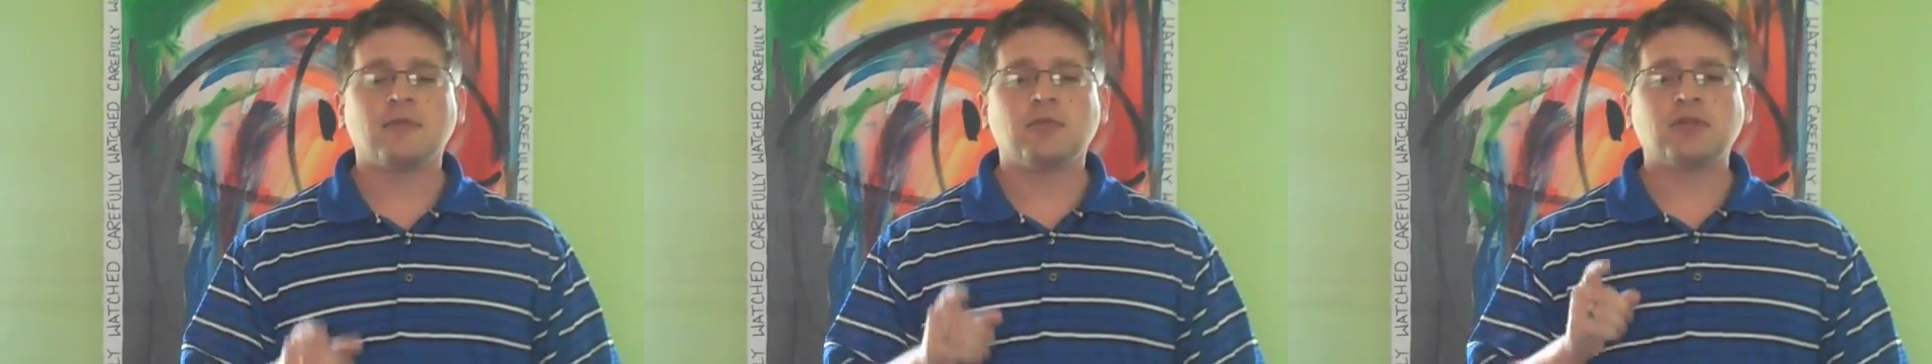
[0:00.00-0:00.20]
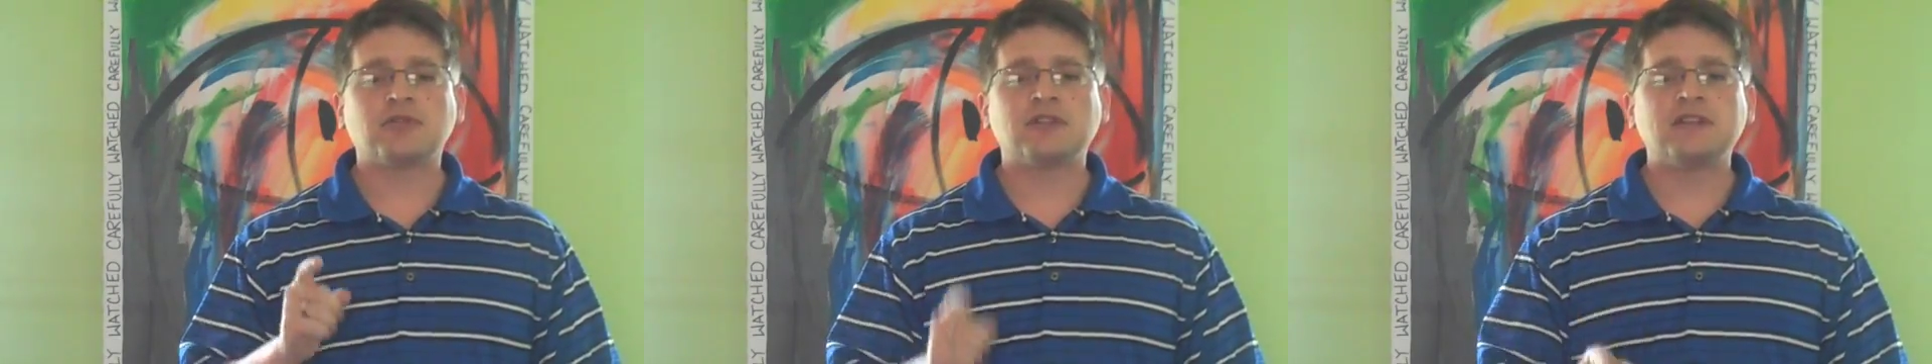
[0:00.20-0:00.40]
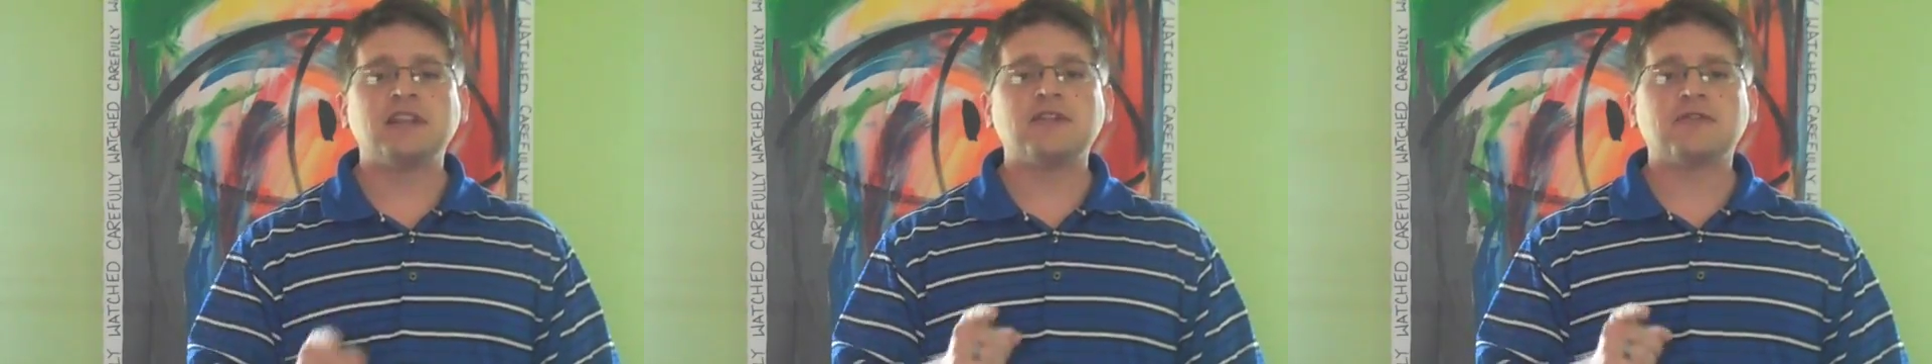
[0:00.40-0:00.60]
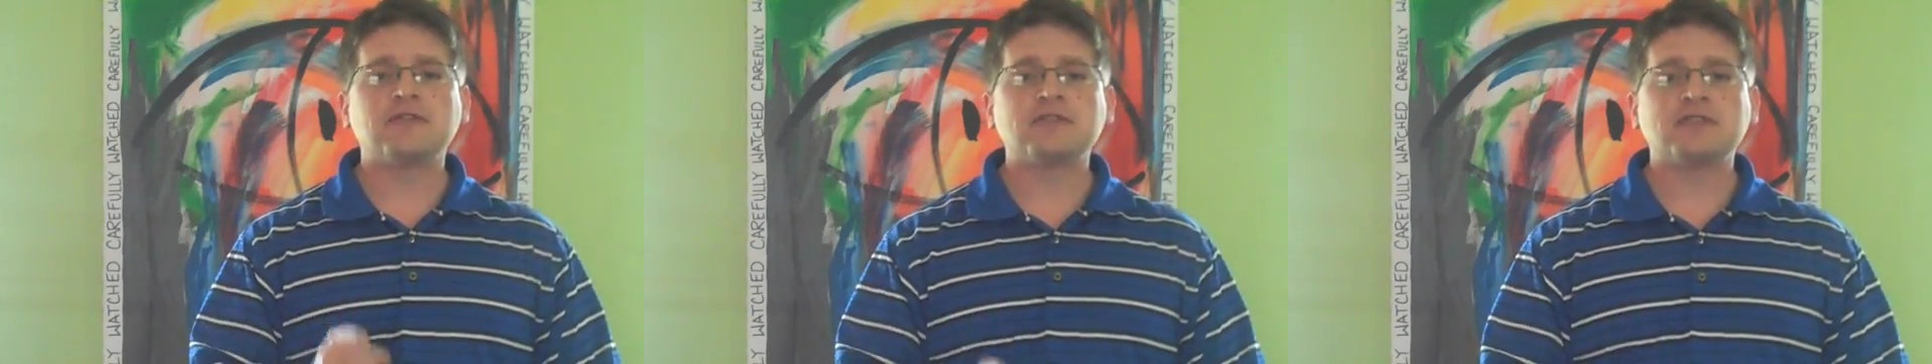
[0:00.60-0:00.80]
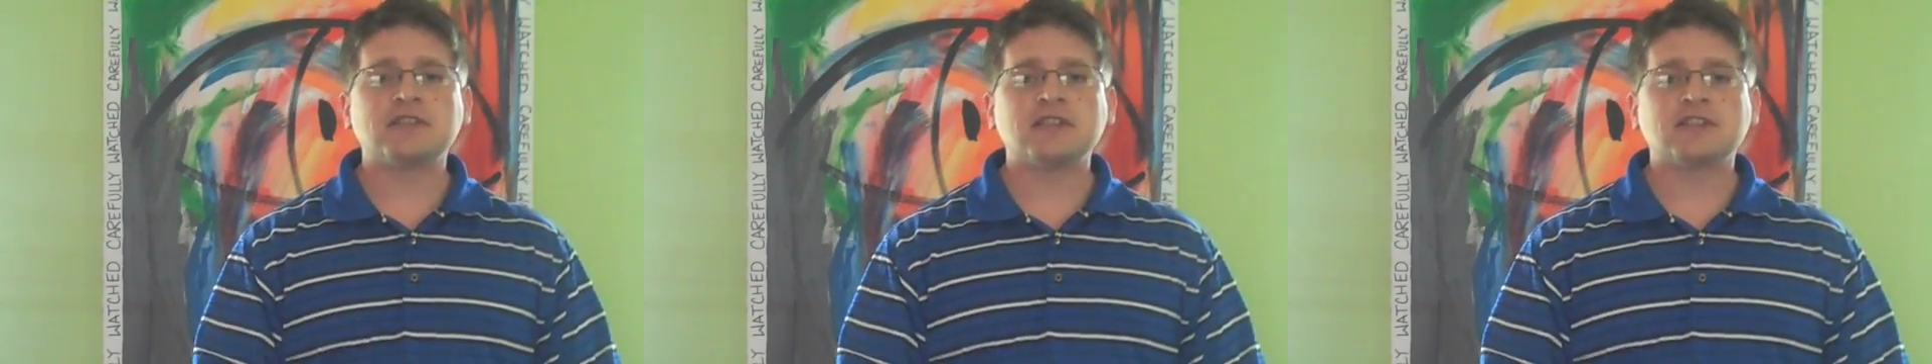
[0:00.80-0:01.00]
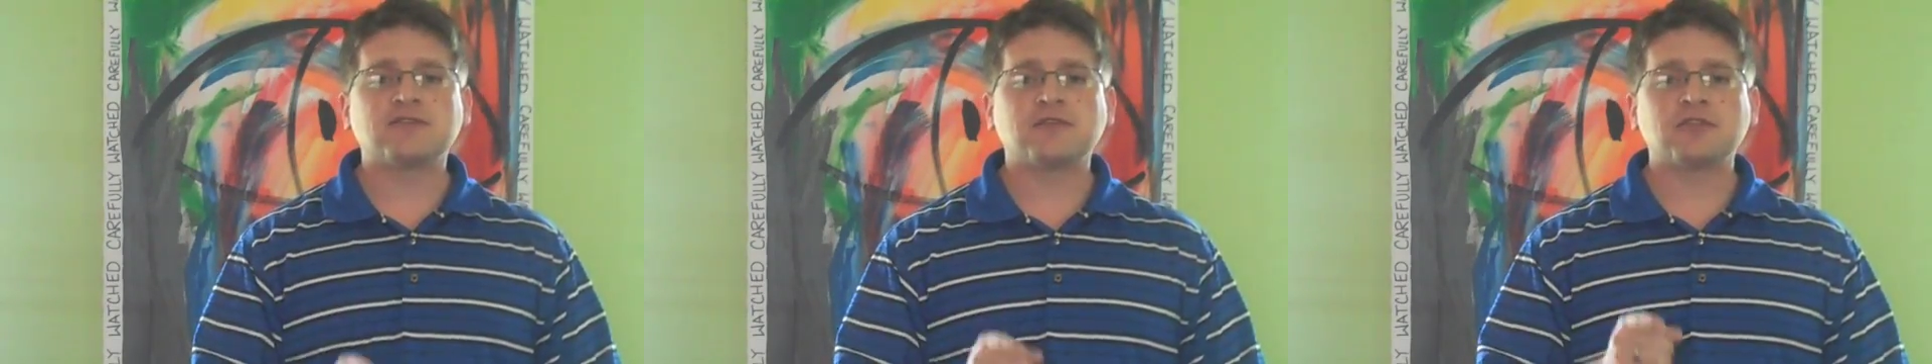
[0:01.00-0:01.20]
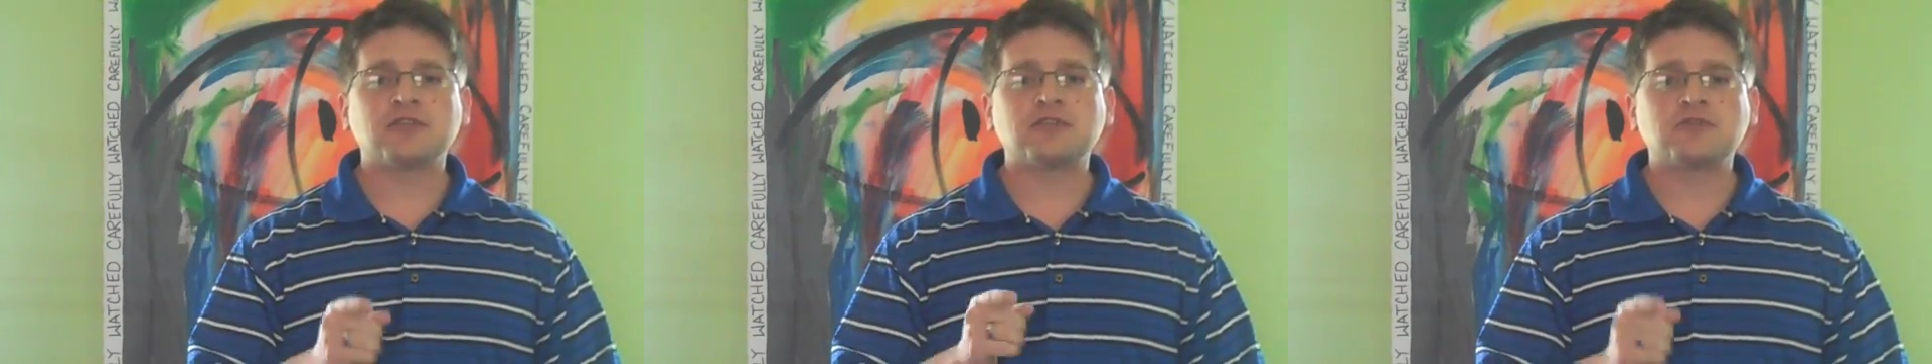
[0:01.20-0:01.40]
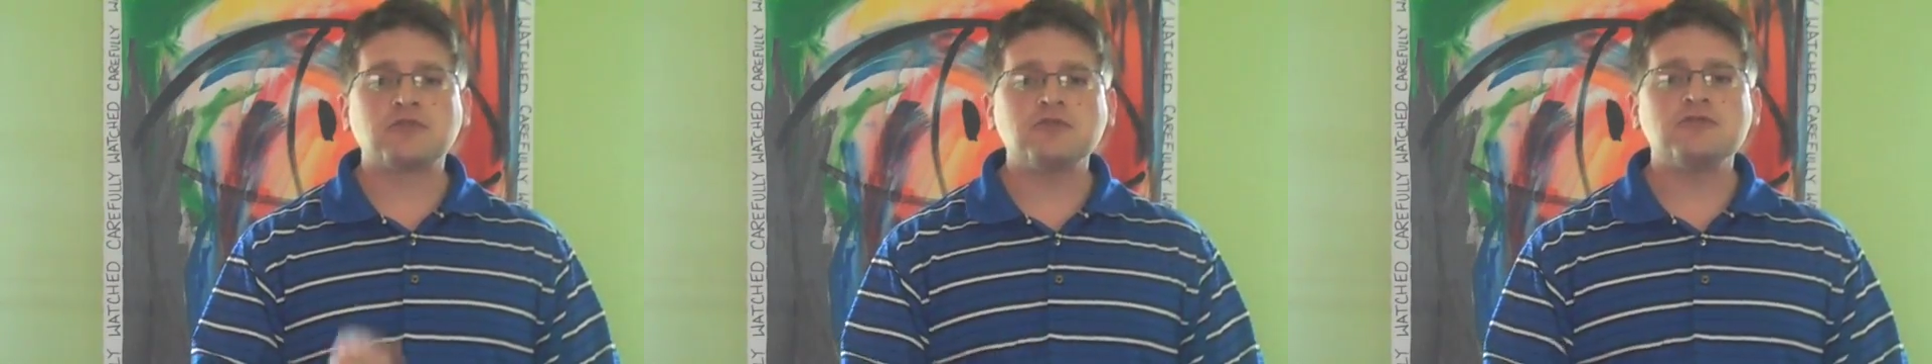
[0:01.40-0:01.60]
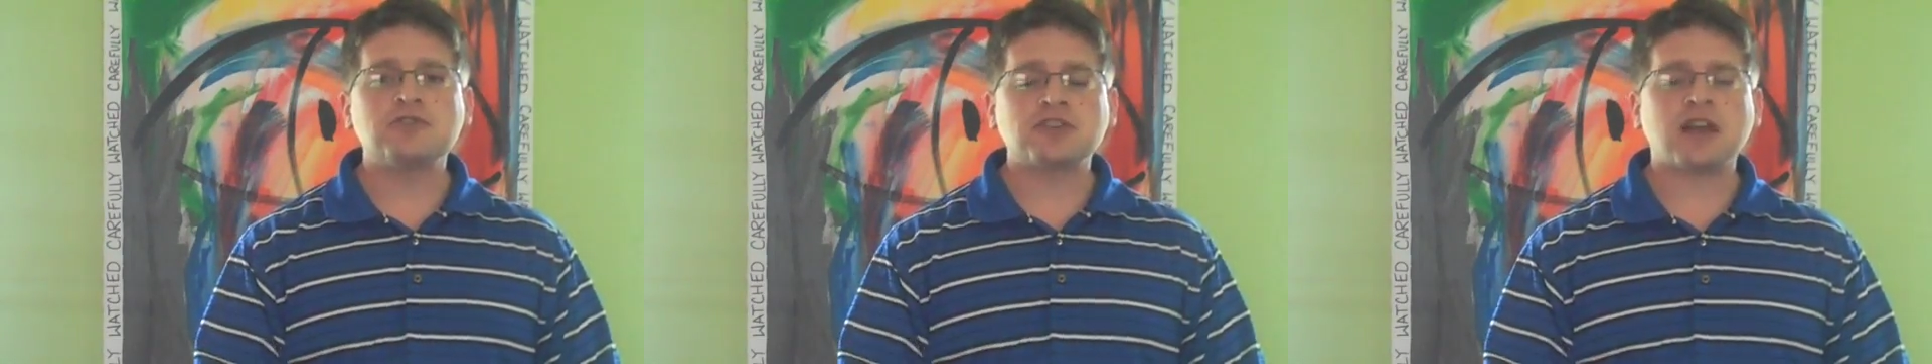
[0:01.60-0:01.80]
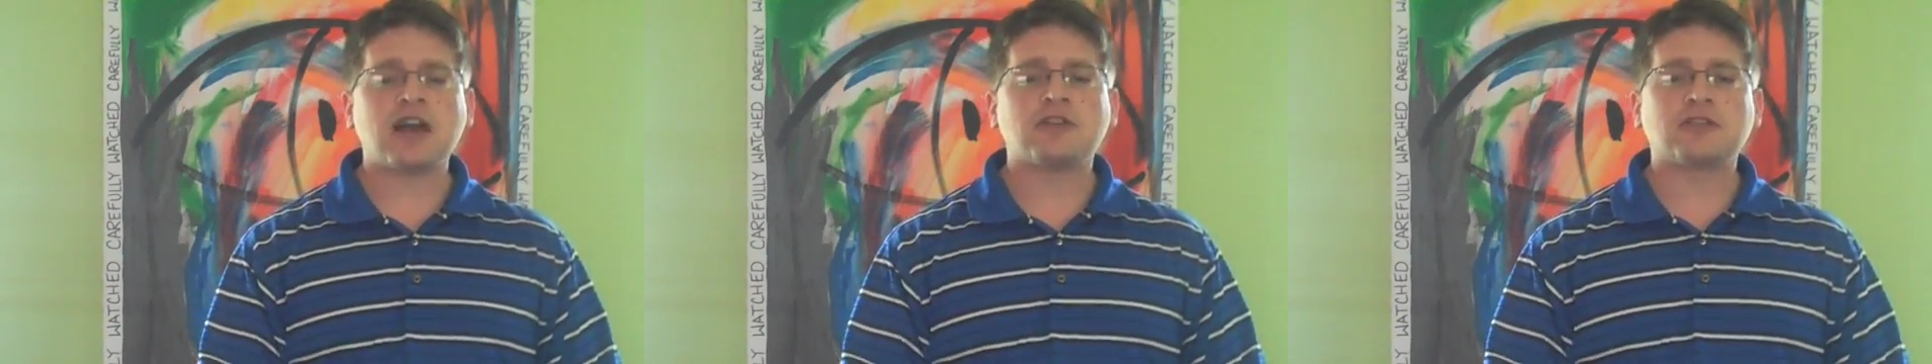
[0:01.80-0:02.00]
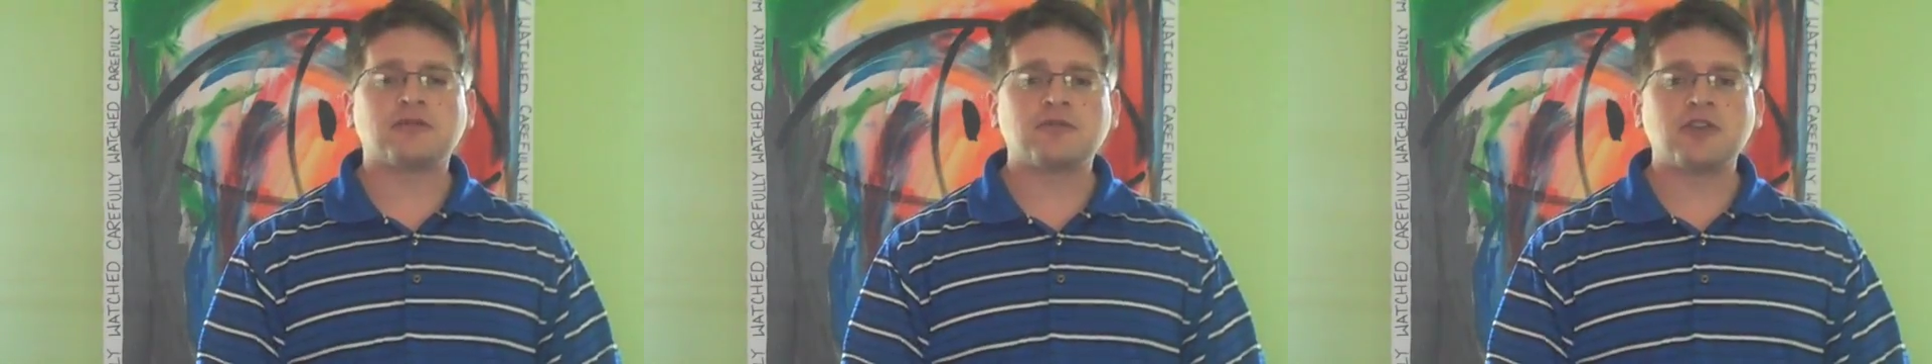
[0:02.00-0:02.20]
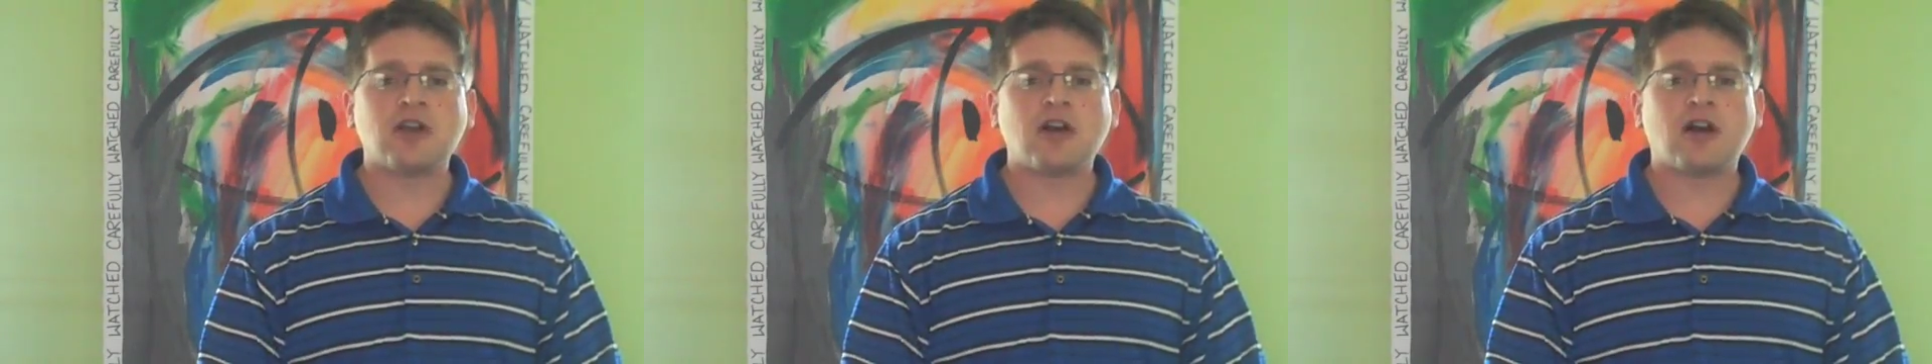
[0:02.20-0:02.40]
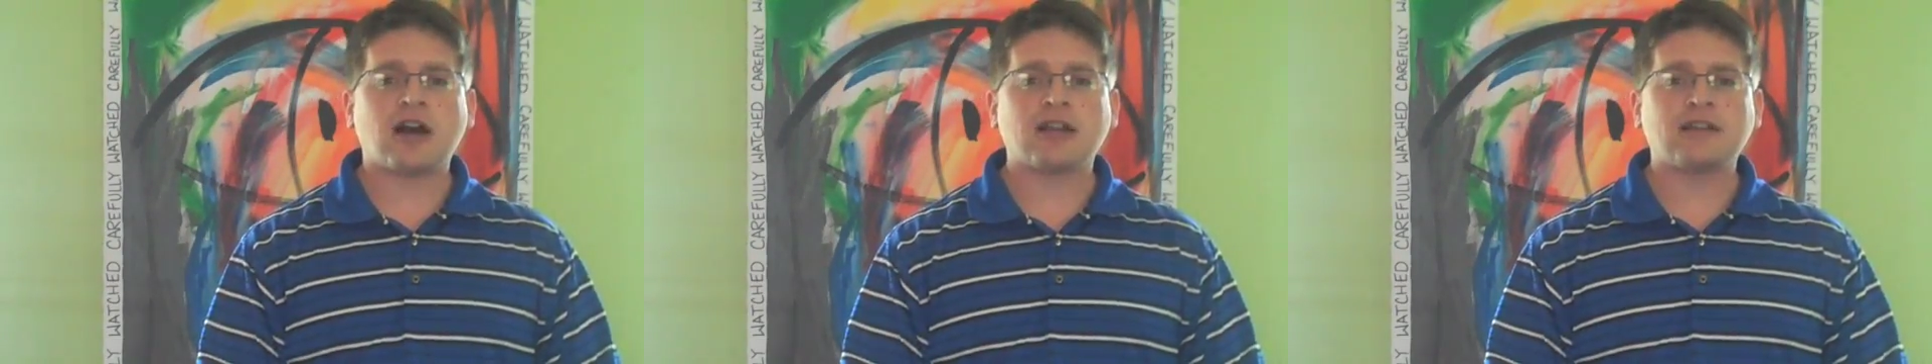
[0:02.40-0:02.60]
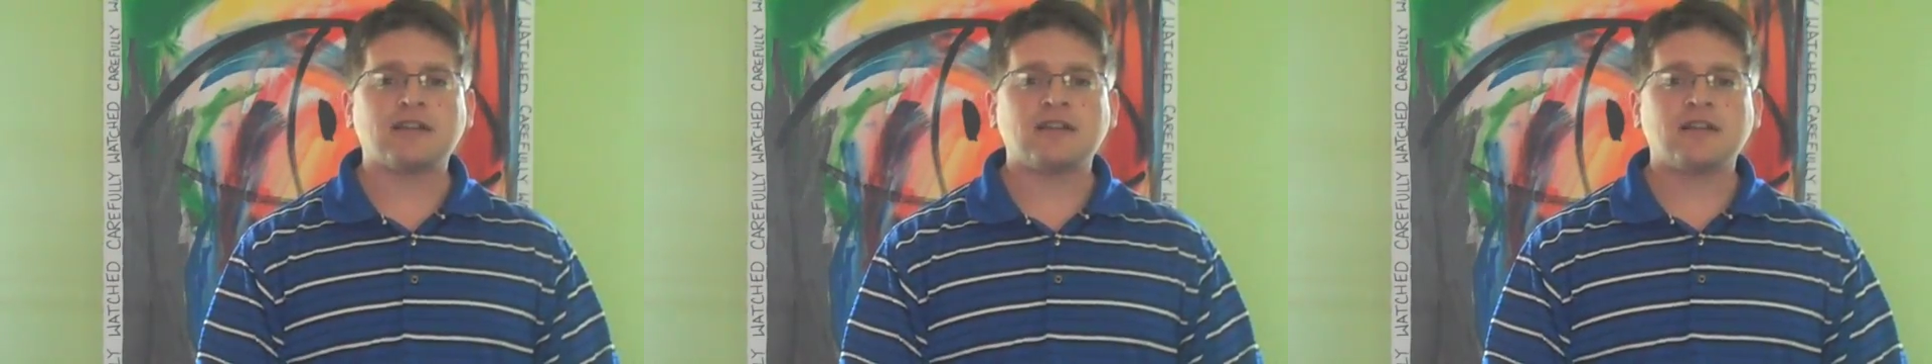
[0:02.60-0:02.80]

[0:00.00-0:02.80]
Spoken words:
But the difference is, for the true child of God,